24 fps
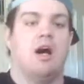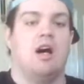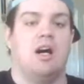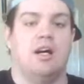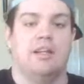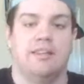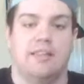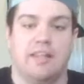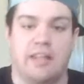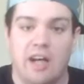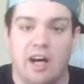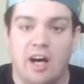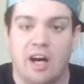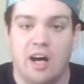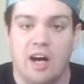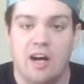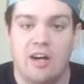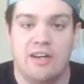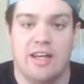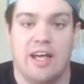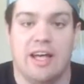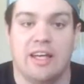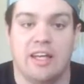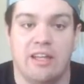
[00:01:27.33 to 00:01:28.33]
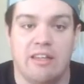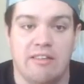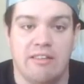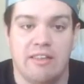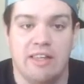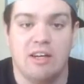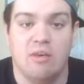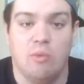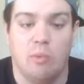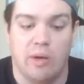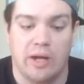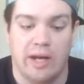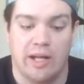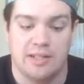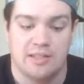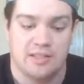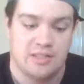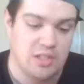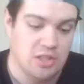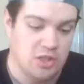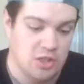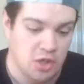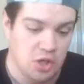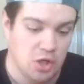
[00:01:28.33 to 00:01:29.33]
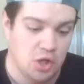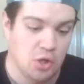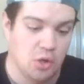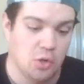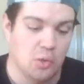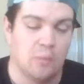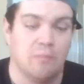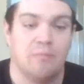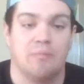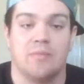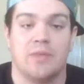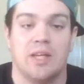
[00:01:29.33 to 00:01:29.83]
on the card, and I couldn't think of what else to do.